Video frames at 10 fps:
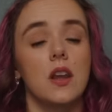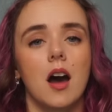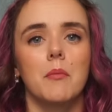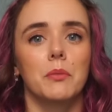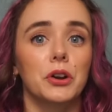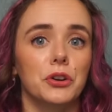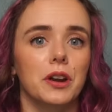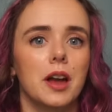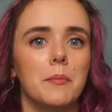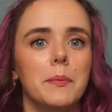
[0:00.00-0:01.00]
not murder
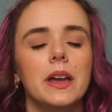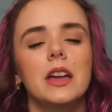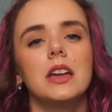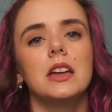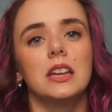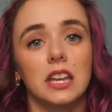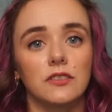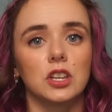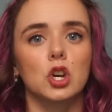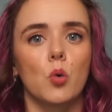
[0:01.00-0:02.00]
him. If
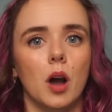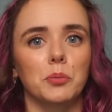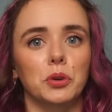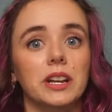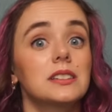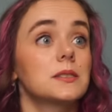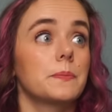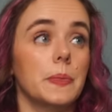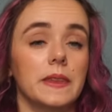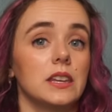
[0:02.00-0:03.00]
he cooperates,
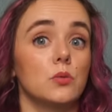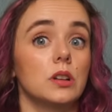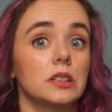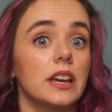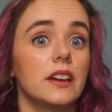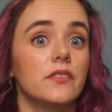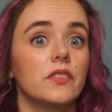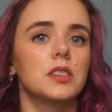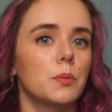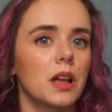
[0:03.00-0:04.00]
he will
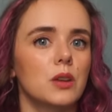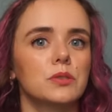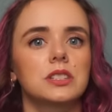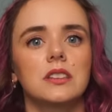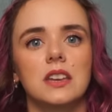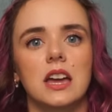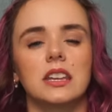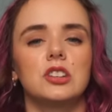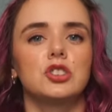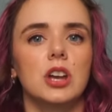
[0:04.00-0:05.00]
live. The plan was to then
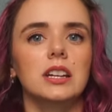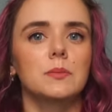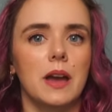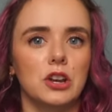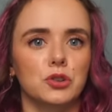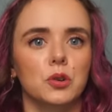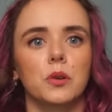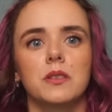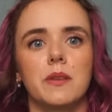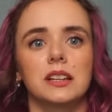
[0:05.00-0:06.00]
inject Patrick
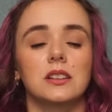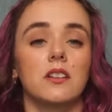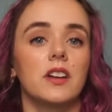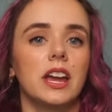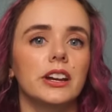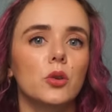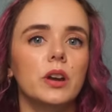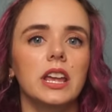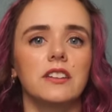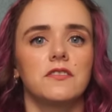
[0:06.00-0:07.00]
with a mix of
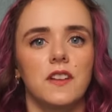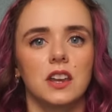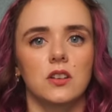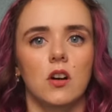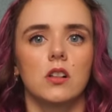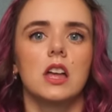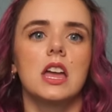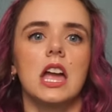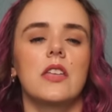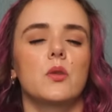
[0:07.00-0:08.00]
heroin and fentanyl
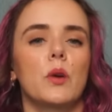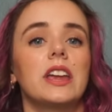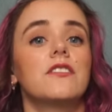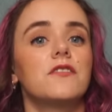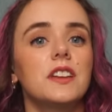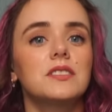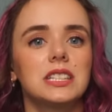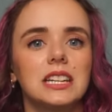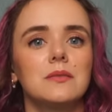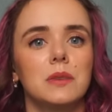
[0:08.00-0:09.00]
and then wait
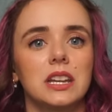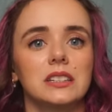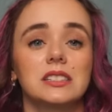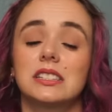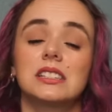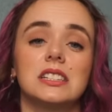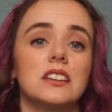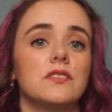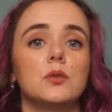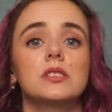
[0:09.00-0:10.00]
fifteen minutes to see
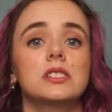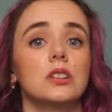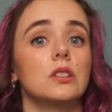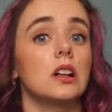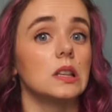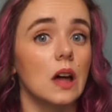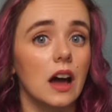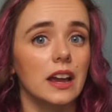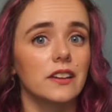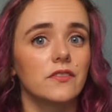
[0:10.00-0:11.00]
if he was still
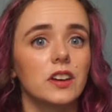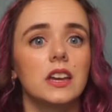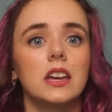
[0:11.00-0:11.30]
alive.